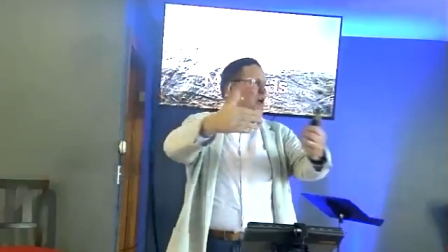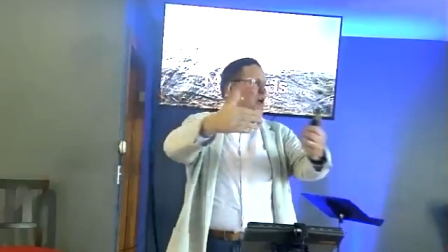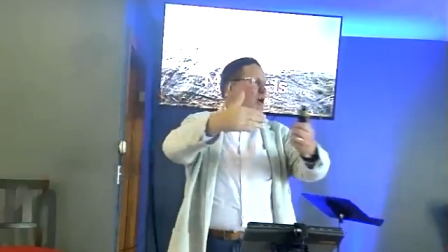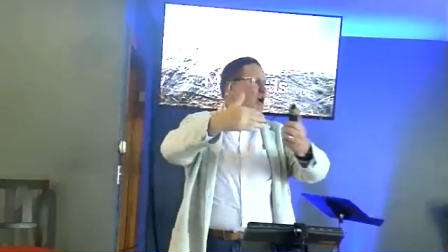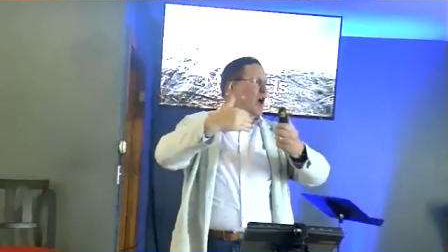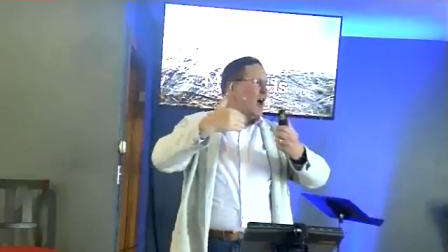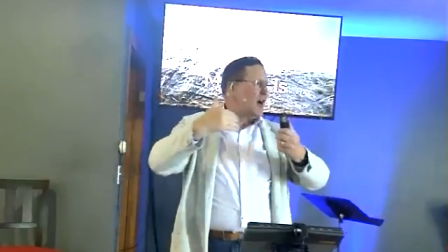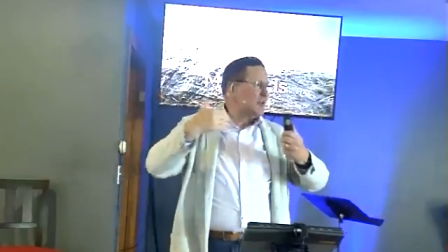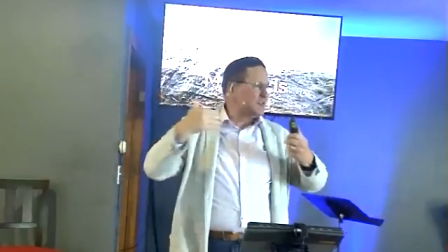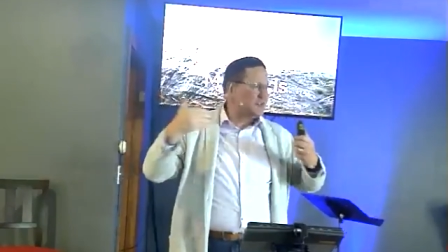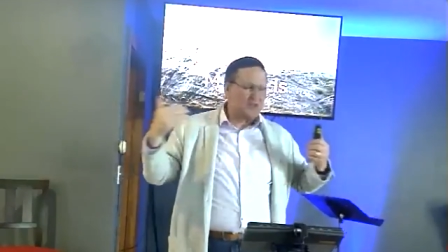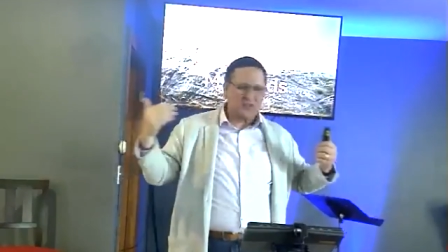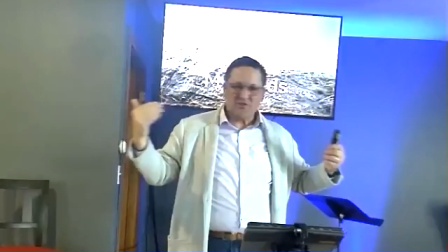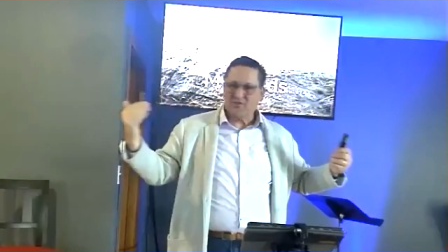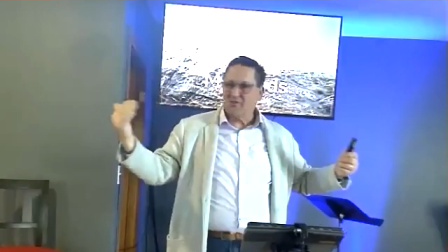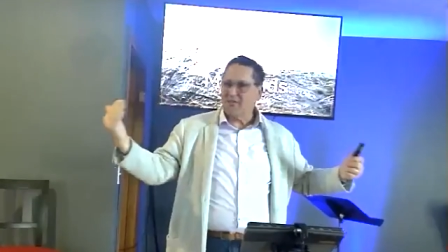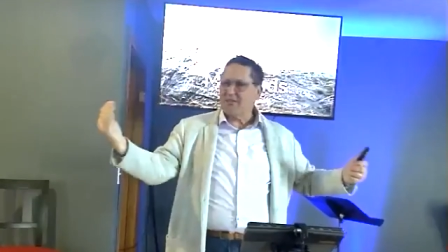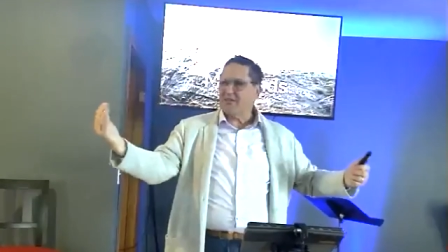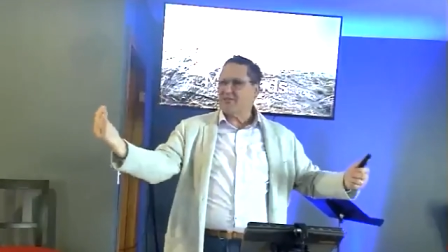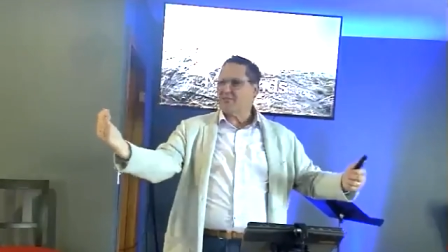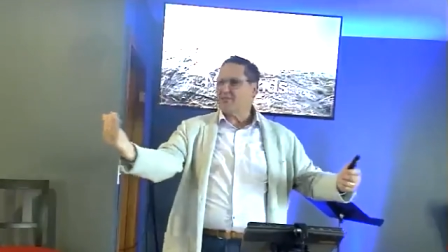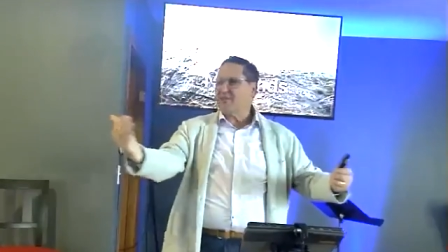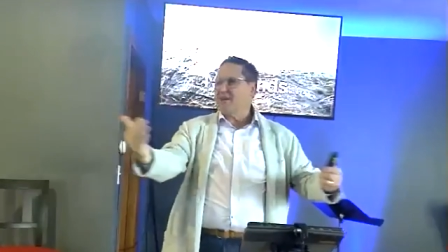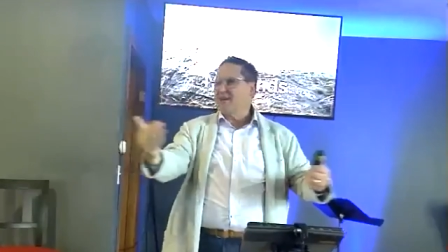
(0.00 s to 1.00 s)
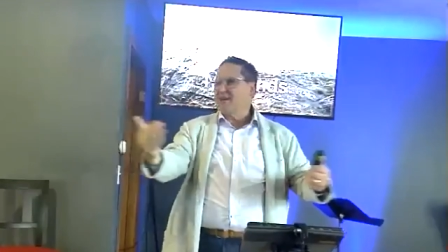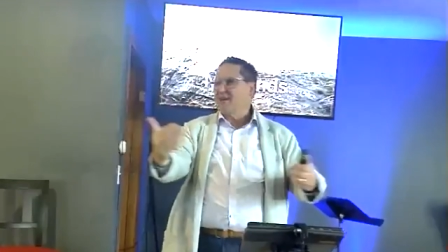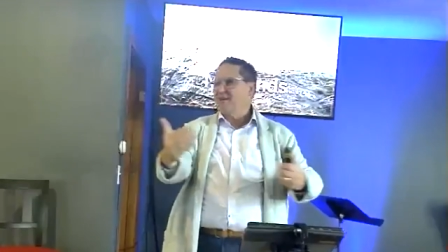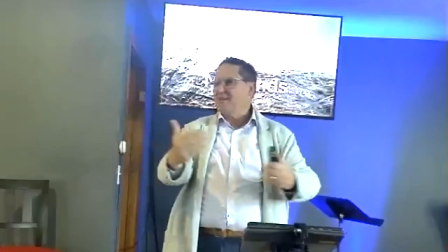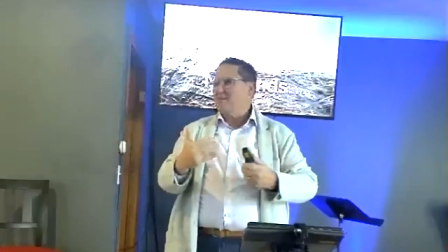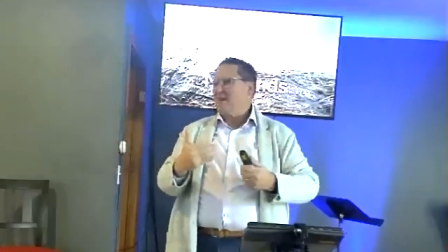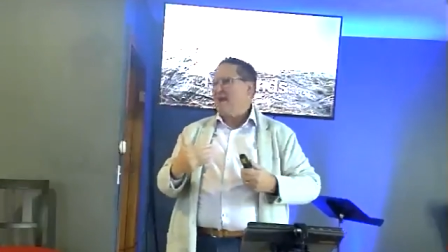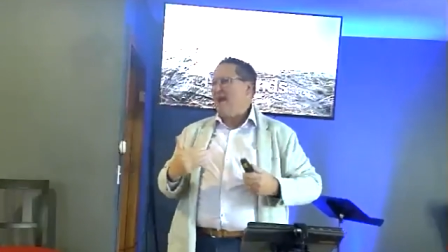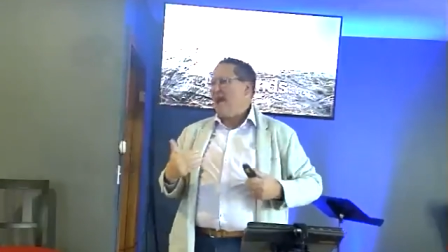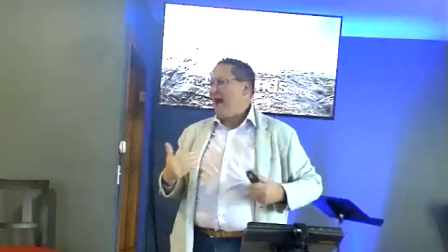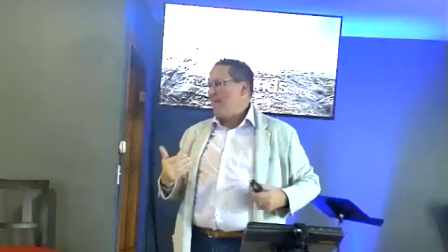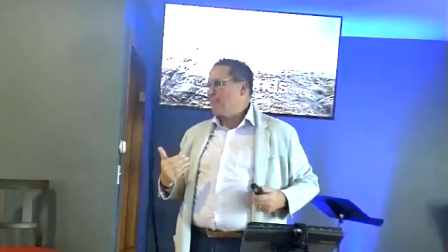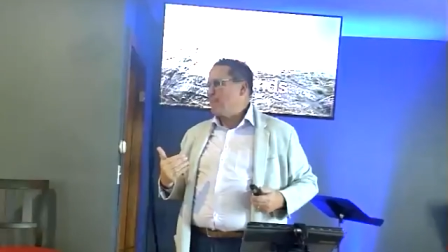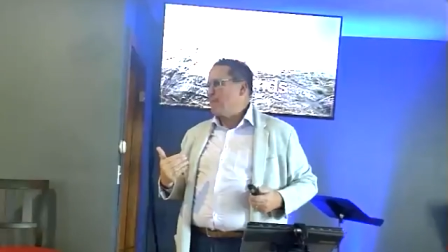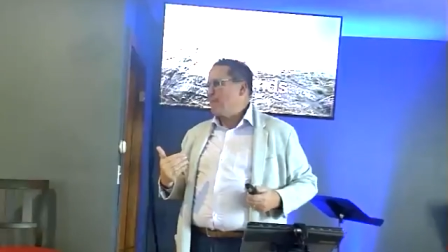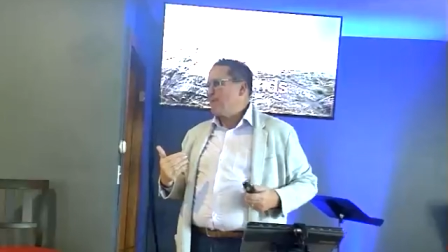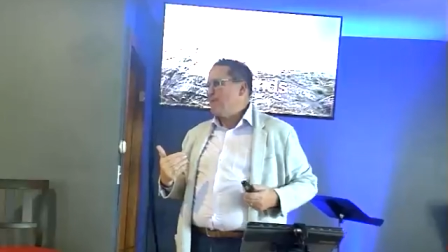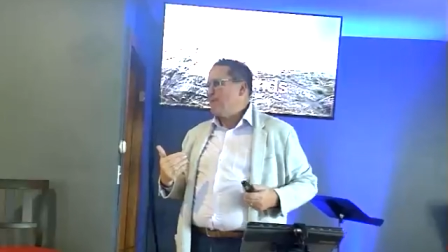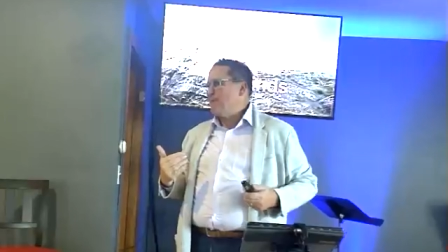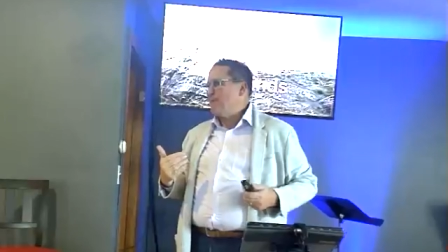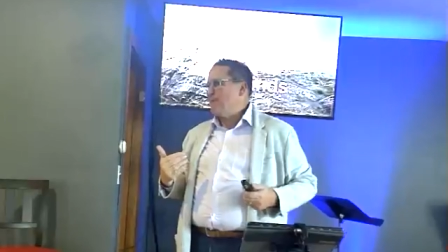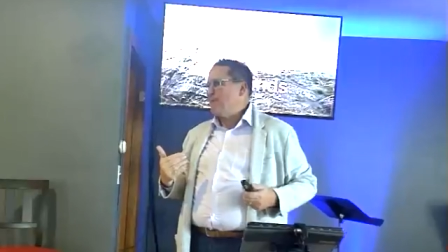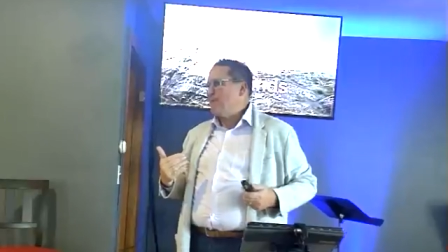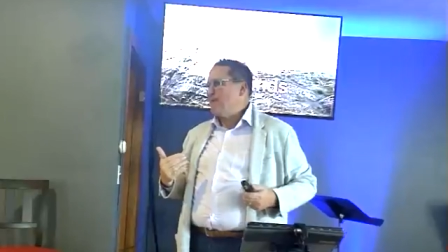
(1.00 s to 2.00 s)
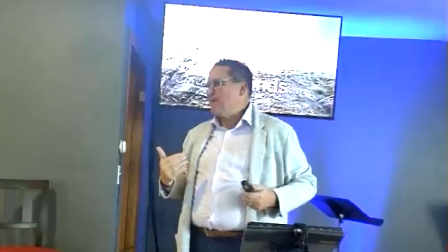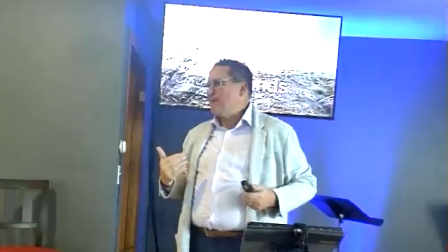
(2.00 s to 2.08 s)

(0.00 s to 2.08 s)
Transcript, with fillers: causes these things to happen,